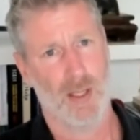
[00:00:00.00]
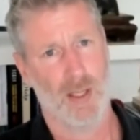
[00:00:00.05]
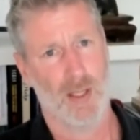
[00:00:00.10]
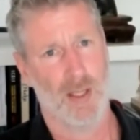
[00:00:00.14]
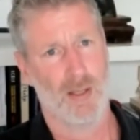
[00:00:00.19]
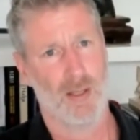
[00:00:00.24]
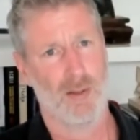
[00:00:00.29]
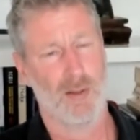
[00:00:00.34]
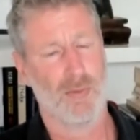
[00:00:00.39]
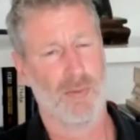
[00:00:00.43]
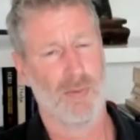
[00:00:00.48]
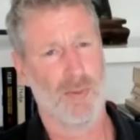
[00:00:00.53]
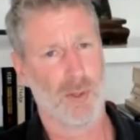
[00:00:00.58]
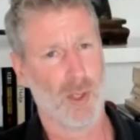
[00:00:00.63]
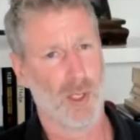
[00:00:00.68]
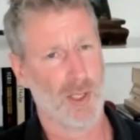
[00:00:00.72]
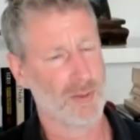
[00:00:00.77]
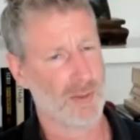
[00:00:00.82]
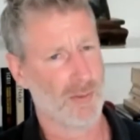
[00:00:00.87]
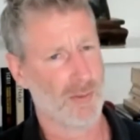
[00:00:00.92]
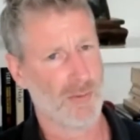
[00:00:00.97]
It
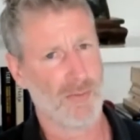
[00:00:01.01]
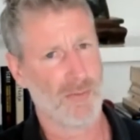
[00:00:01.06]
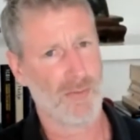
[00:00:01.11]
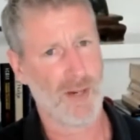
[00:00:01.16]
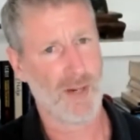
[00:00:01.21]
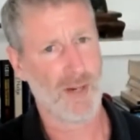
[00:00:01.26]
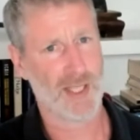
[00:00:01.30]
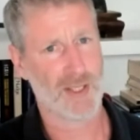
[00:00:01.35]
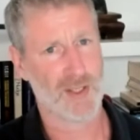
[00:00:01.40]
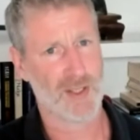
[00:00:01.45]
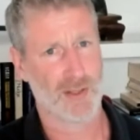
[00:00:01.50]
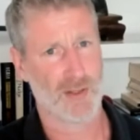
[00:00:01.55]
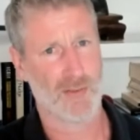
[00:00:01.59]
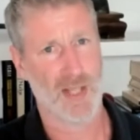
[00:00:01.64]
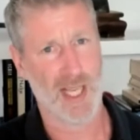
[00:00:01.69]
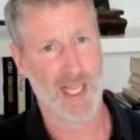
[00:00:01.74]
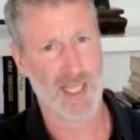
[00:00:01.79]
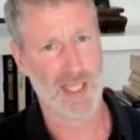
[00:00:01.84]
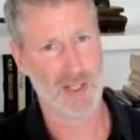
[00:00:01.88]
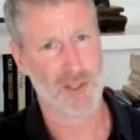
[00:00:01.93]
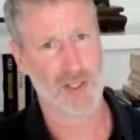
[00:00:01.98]
requires a fraction of the
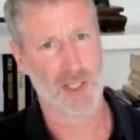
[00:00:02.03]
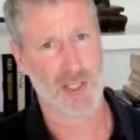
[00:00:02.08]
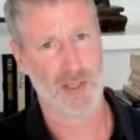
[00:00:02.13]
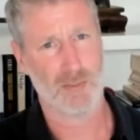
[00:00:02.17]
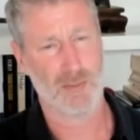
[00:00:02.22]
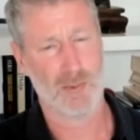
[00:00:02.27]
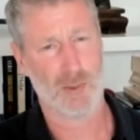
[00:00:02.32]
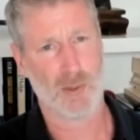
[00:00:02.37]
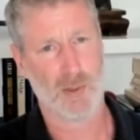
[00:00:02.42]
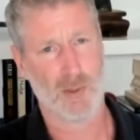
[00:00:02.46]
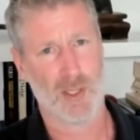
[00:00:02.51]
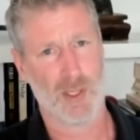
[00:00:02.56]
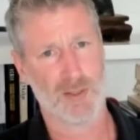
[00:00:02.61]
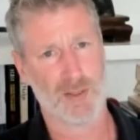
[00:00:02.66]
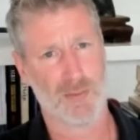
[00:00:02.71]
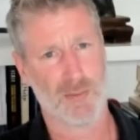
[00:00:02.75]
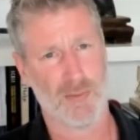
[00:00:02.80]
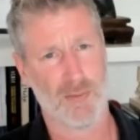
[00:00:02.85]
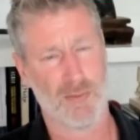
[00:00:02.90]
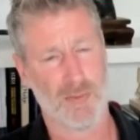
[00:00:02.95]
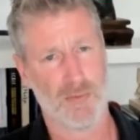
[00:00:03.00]
energy. It requires
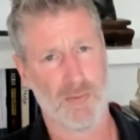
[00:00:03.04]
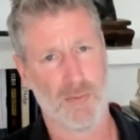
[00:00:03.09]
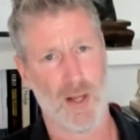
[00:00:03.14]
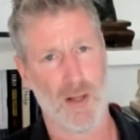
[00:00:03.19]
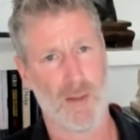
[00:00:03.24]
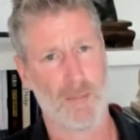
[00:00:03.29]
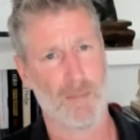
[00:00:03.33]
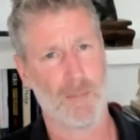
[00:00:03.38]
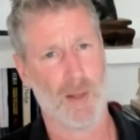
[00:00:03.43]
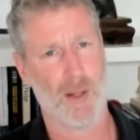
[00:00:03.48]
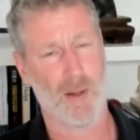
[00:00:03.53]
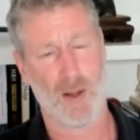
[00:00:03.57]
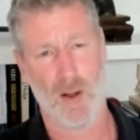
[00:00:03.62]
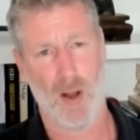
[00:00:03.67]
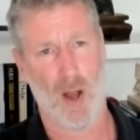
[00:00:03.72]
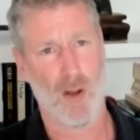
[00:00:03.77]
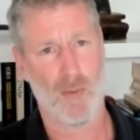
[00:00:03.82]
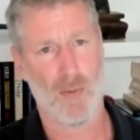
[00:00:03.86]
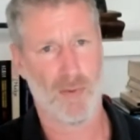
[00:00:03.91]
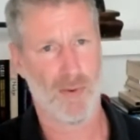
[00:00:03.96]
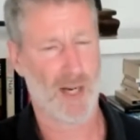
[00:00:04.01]

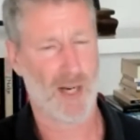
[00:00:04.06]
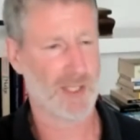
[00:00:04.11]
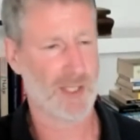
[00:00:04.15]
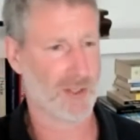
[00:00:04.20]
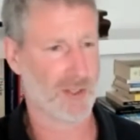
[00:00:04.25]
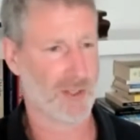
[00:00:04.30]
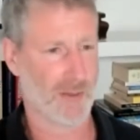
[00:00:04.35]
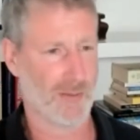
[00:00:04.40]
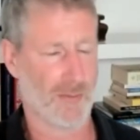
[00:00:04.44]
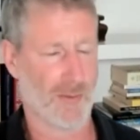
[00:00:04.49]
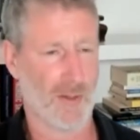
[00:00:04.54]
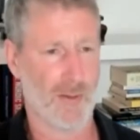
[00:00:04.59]
a fraction of